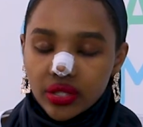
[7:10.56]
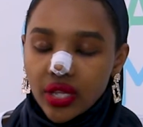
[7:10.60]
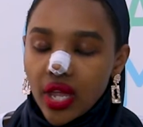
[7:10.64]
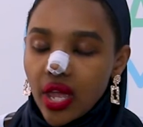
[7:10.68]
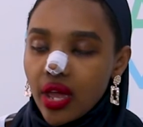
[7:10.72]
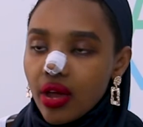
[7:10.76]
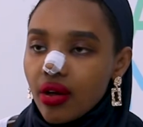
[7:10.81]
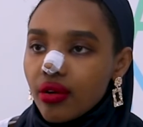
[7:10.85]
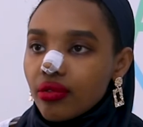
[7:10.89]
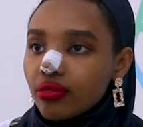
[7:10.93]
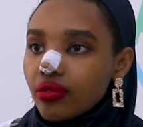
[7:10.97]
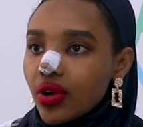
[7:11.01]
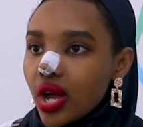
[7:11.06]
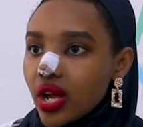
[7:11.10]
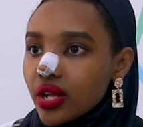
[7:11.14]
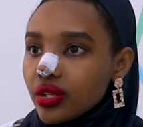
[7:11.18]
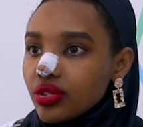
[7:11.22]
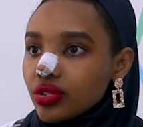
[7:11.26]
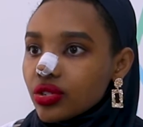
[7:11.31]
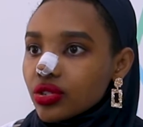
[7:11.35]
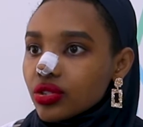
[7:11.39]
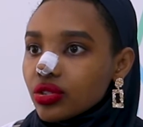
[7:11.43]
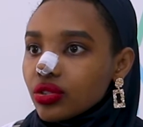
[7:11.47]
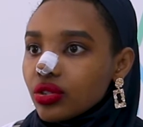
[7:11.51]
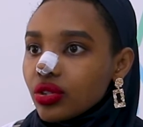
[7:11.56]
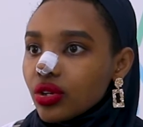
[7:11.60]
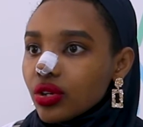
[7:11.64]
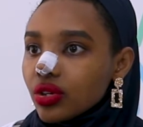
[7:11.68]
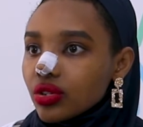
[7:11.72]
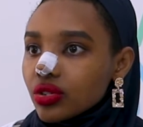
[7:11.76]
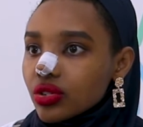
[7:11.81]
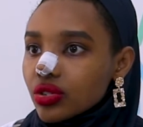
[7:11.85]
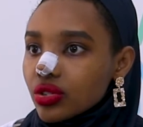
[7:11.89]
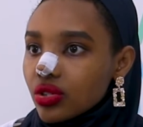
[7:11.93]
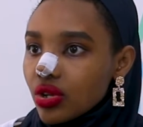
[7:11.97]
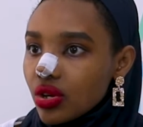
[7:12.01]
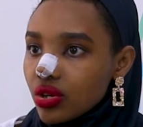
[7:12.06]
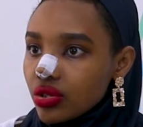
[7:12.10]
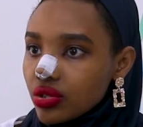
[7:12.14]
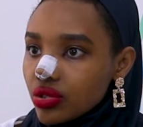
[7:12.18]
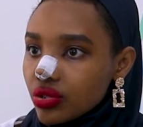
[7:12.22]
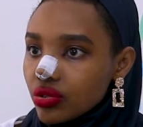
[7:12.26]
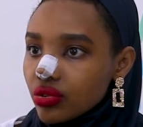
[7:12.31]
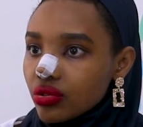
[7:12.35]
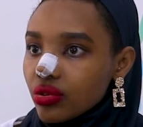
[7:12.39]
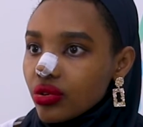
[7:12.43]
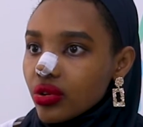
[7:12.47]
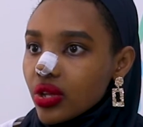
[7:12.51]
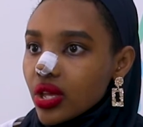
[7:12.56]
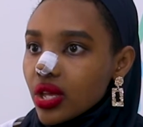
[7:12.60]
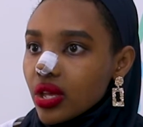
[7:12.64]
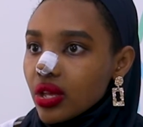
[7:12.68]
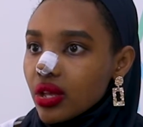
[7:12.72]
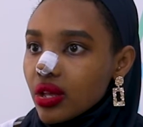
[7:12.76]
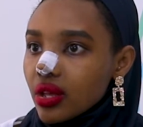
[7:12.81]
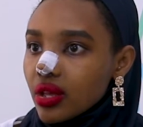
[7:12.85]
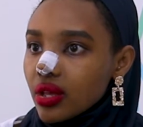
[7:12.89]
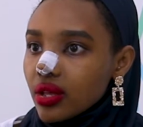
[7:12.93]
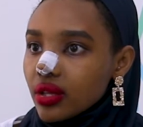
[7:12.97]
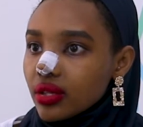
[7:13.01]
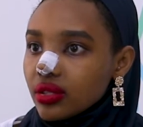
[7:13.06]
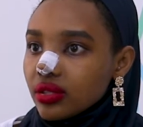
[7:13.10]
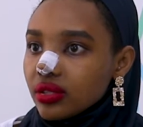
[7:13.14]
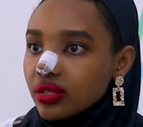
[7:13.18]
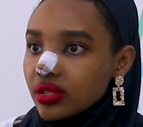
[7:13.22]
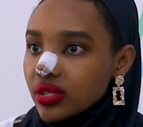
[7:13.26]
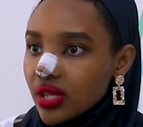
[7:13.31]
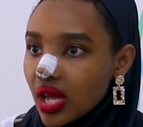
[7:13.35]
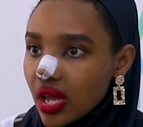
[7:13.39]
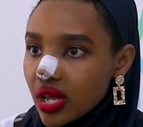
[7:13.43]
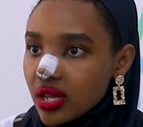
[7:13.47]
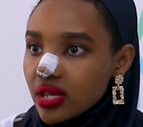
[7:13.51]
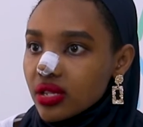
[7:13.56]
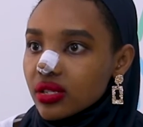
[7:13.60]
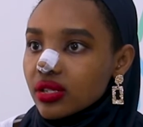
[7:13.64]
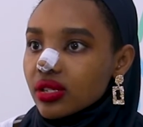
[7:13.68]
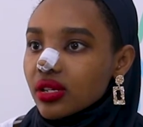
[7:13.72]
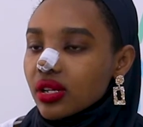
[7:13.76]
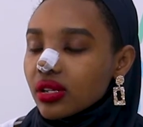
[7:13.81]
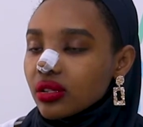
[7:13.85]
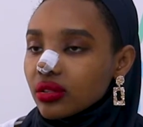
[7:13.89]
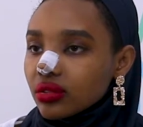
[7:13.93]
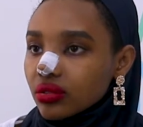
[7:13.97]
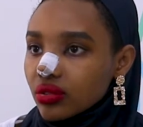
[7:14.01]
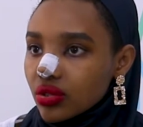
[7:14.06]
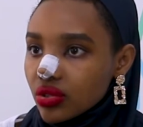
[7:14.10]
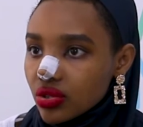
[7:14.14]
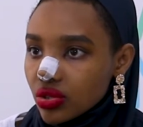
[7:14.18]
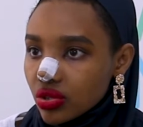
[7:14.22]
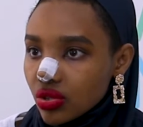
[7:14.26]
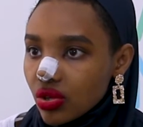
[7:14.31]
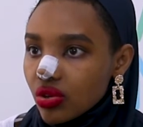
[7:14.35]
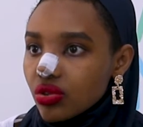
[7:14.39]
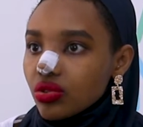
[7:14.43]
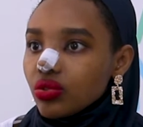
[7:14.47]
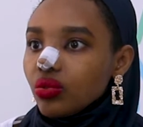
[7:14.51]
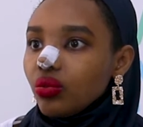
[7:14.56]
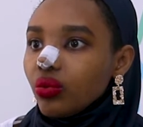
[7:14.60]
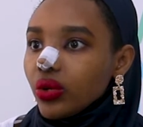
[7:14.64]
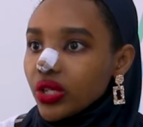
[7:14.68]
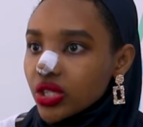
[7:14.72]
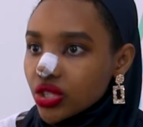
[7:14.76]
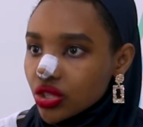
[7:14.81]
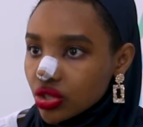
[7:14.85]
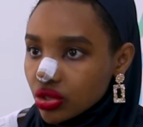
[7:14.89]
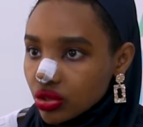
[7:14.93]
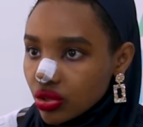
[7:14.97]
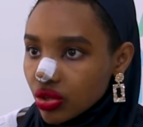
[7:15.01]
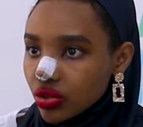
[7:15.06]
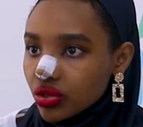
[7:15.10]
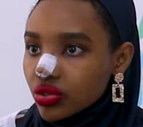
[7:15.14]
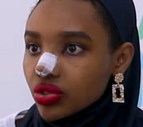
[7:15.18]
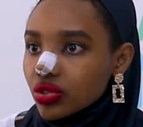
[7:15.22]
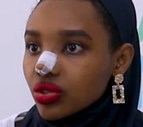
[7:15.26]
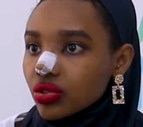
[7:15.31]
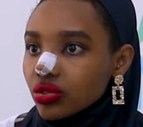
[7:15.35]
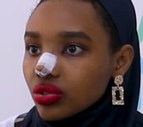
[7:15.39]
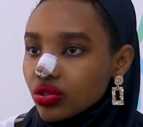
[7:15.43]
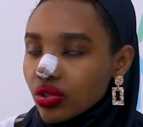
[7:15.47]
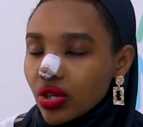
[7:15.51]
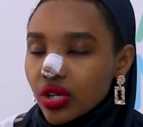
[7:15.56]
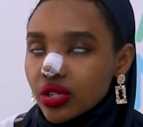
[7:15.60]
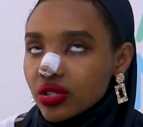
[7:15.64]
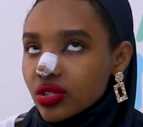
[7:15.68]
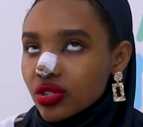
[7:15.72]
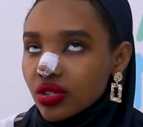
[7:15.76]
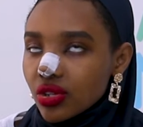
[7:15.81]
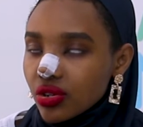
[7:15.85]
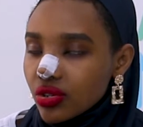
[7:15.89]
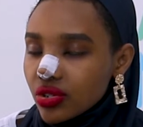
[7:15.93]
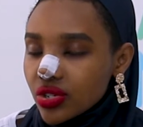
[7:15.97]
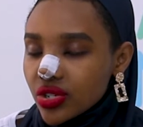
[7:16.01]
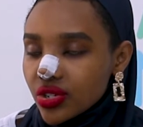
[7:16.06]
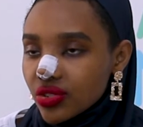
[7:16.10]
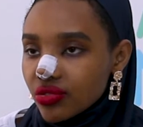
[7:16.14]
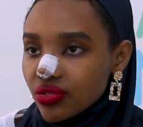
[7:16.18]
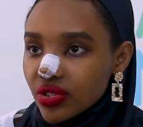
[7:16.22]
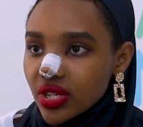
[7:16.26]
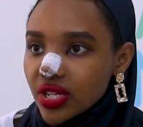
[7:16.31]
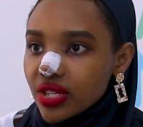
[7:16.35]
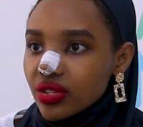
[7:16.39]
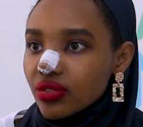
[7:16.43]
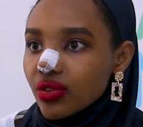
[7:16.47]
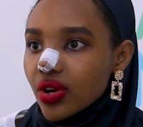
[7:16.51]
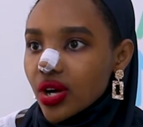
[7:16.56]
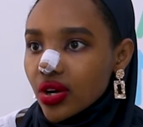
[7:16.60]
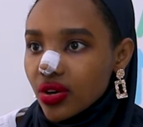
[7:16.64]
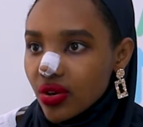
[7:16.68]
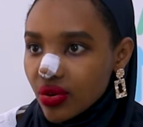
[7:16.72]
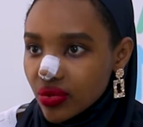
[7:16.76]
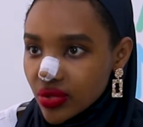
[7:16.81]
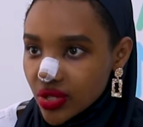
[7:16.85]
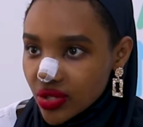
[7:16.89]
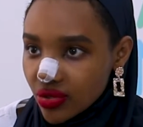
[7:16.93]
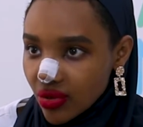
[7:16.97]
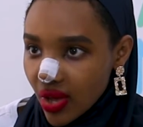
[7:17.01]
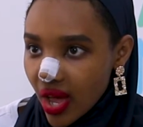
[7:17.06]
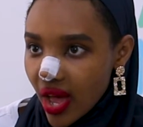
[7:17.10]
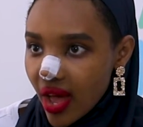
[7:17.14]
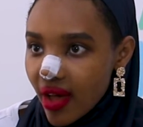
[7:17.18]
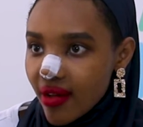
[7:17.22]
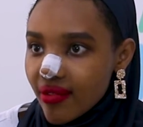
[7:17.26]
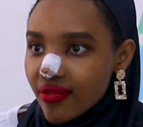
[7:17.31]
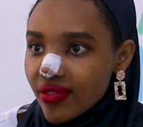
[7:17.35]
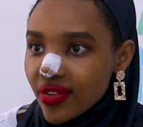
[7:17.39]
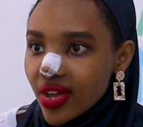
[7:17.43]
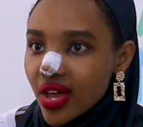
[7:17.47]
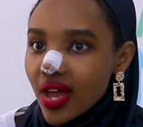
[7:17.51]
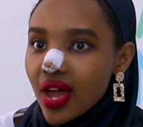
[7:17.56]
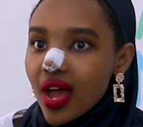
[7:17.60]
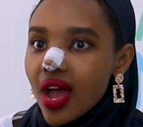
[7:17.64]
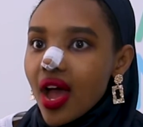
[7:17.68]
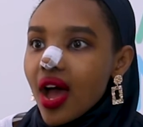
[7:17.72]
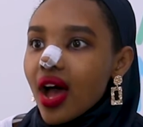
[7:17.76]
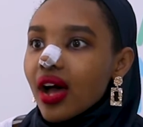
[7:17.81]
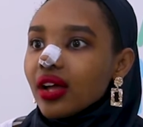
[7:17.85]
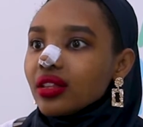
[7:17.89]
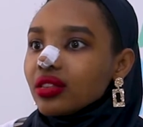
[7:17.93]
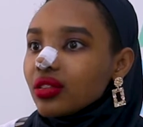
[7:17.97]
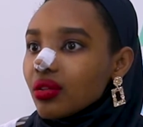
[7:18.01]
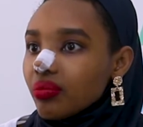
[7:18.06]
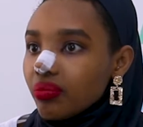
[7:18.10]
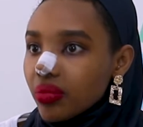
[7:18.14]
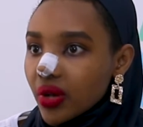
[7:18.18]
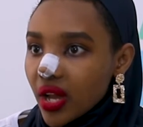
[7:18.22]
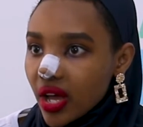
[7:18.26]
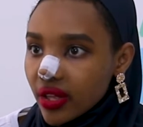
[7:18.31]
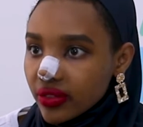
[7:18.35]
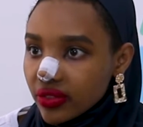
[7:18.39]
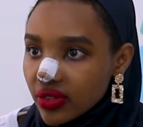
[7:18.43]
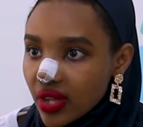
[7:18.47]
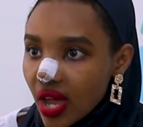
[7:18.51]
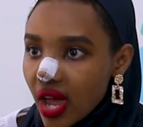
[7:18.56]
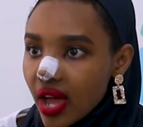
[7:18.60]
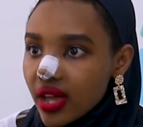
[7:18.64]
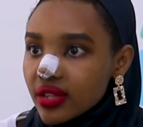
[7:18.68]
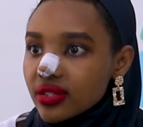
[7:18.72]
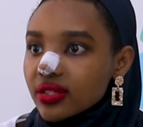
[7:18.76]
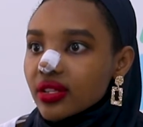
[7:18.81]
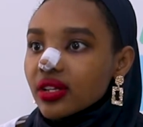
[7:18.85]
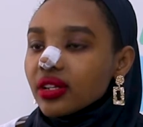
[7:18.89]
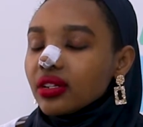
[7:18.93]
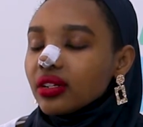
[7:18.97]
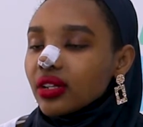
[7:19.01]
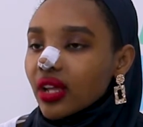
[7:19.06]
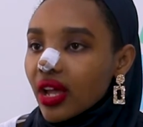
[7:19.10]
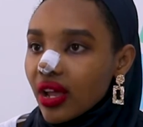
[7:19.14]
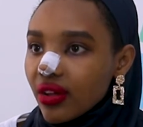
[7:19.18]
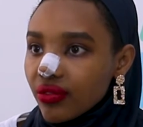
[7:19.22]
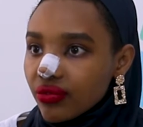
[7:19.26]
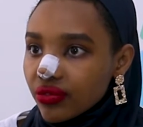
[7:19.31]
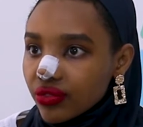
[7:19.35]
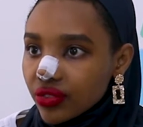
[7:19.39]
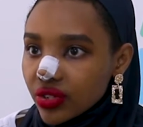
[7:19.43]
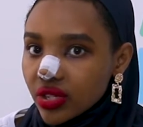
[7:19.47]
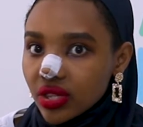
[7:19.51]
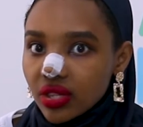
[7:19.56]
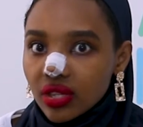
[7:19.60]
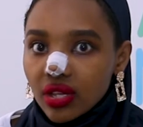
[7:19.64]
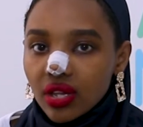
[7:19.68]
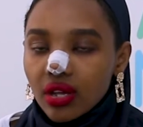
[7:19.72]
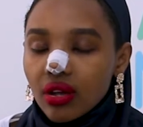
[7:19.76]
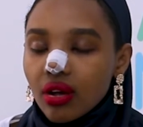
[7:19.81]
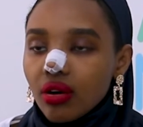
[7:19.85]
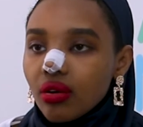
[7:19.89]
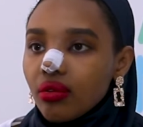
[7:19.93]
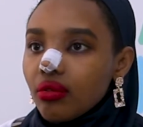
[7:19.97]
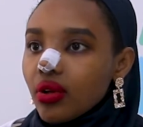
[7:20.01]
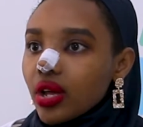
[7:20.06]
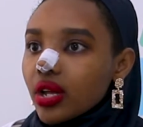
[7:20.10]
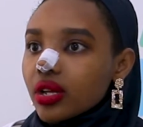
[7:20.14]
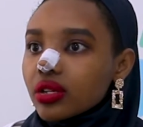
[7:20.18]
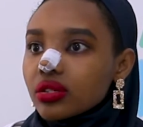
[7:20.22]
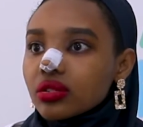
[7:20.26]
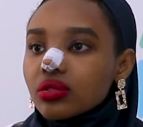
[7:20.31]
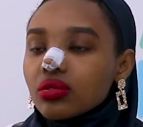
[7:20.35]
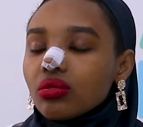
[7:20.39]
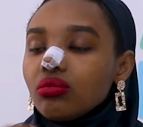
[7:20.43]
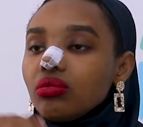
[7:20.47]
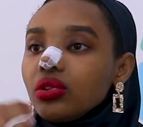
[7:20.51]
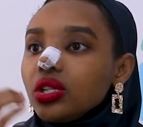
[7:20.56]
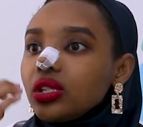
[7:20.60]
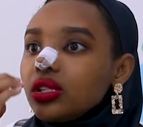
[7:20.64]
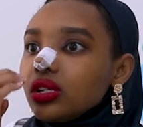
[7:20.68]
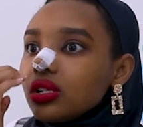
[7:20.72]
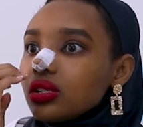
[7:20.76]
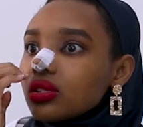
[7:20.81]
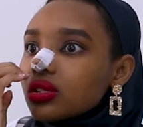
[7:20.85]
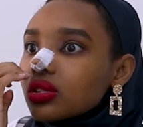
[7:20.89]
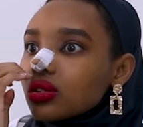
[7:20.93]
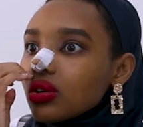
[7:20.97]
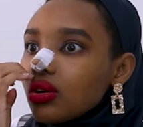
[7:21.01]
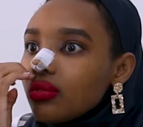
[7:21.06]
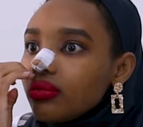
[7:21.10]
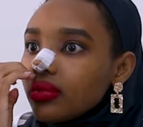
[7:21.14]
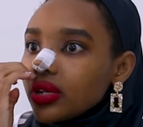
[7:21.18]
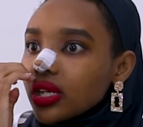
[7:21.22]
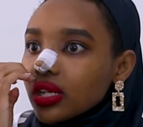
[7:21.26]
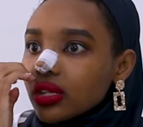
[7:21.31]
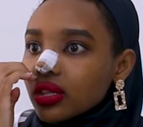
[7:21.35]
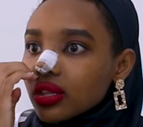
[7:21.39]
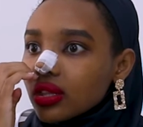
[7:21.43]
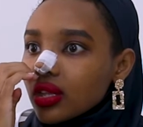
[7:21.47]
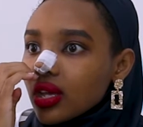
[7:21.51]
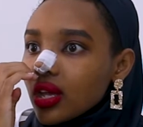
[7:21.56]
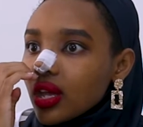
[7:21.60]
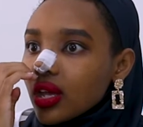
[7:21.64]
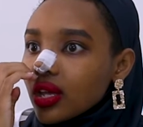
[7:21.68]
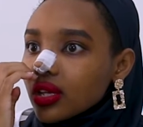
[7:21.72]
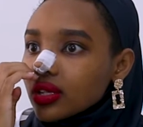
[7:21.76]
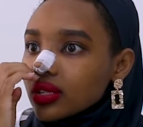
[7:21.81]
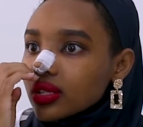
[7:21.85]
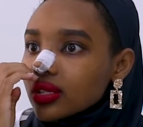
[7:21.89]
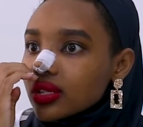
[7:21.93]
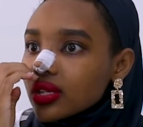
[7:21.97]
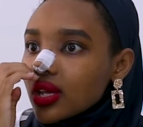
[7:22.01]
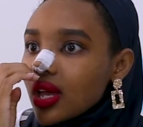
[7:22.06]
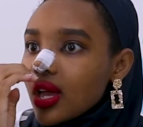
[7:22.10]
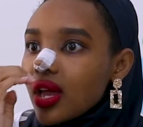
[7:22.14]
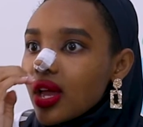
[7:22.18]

They arrange the surgery date and which doctor, surgery you are going to have, and the blood test and everything. Oh my God, we did so many things,